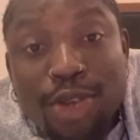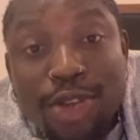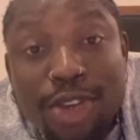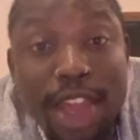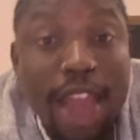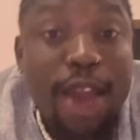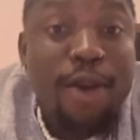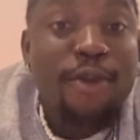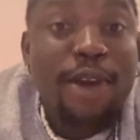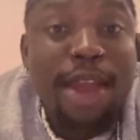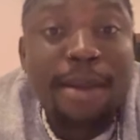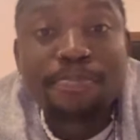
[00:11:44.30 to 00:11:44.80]

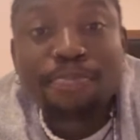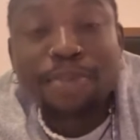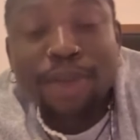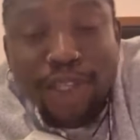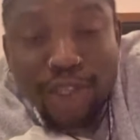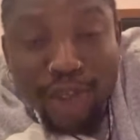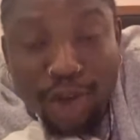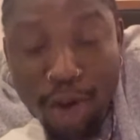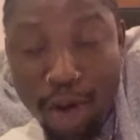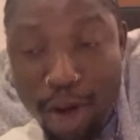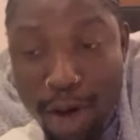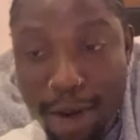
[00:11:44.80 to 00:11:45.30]
hear when
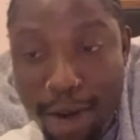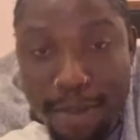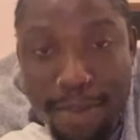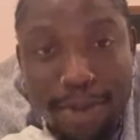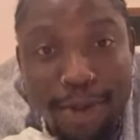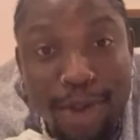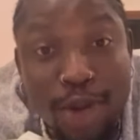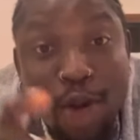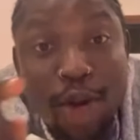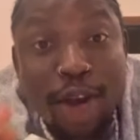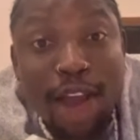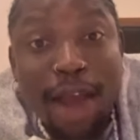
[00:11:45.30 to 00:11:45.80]
Bishop,
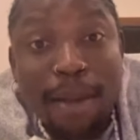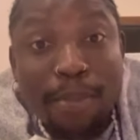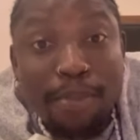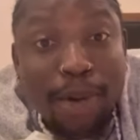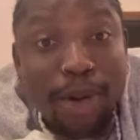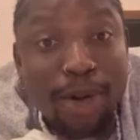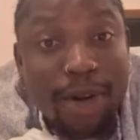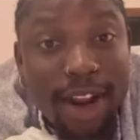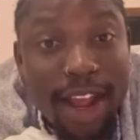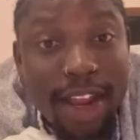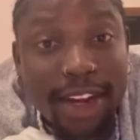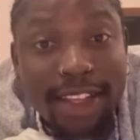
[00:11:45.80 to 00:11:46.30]
younger
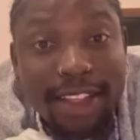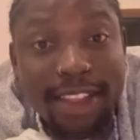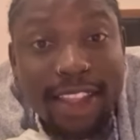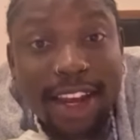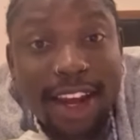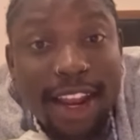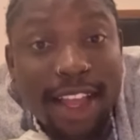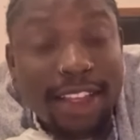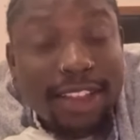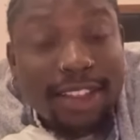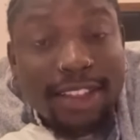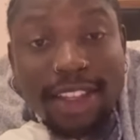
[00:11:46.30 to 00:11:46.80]
brother, they tell
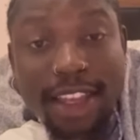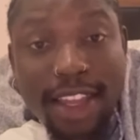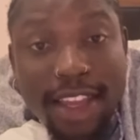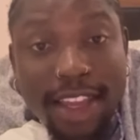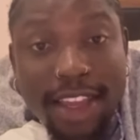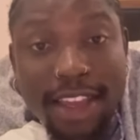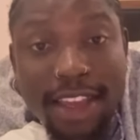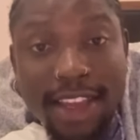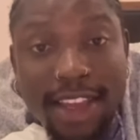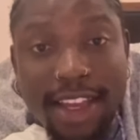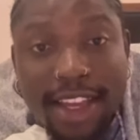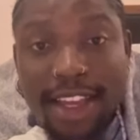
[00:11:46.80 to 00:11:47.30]
and
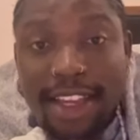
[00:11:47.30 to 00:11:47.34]
say,